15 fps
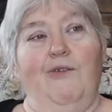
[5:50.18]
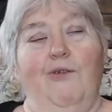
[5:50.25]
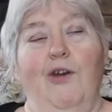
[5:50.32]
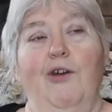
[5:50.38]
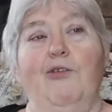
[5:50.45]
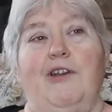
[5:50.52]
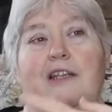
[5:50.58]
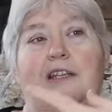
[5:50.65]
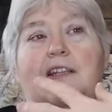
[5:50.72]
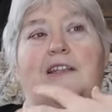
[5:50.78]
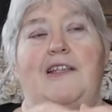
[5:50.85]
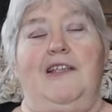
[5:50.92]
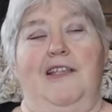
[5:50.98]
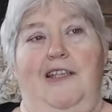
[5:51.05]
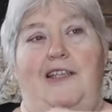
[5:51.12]
Ronan,
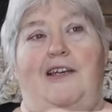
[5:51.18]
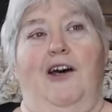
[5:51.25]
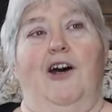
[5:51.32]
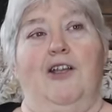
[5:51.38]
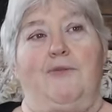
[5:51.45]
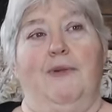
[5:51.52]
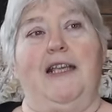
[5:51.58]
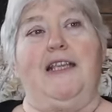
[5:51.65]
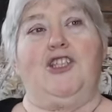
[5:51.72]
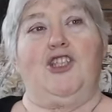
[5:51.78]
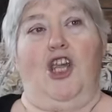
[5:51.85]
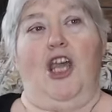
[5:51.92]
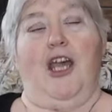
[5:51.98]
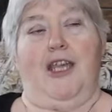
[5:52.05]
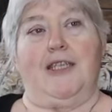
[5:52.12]
on my
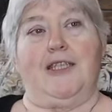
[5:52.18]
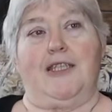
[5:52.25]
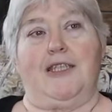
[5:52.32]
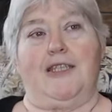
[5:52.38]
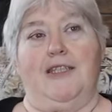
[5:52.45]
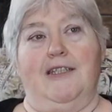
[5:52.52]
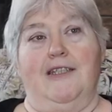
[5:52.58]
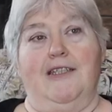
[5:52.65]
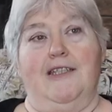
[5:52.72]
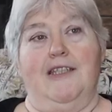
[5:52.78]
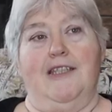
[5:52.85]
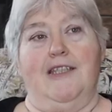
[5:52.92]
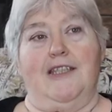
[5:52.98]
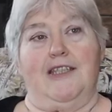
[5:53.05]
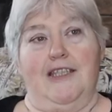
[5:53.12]
chest,
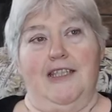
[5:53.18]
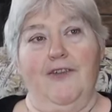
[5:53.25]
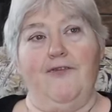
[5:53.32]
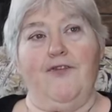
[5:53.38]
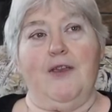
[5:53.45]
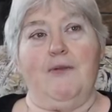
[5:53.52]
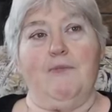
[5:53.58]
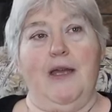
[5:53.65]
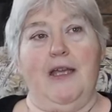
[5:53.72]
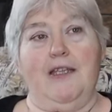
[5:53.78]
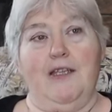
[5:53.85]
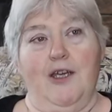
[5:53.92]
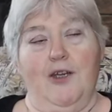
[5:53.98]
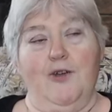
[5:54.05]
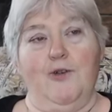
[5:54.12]
sniffing my
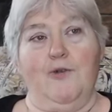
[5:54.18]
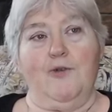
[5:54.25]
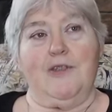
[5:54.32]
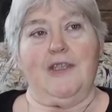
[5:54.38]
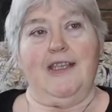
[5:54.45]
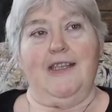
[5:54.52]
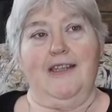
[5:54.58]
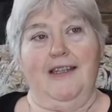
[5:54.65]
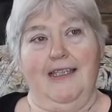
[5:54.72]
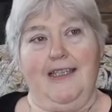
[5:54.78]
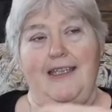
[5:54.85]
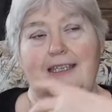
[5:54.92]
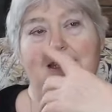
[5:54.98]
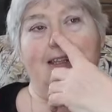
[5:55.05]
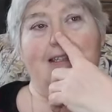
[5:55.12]
nose and
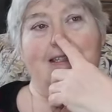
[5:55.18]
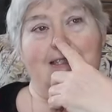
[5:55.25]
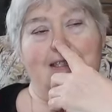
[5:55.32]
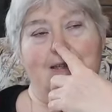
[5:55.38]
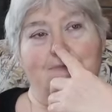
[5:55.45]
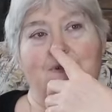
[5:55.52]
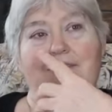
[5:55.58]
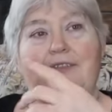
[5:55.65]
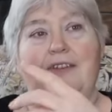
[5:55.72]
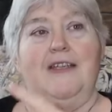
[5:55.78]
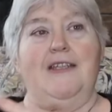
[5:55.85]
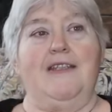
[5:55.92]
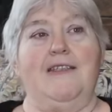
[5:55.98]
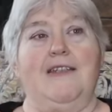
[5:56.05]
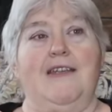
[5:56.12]
licking the tip of
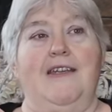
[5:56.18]
it,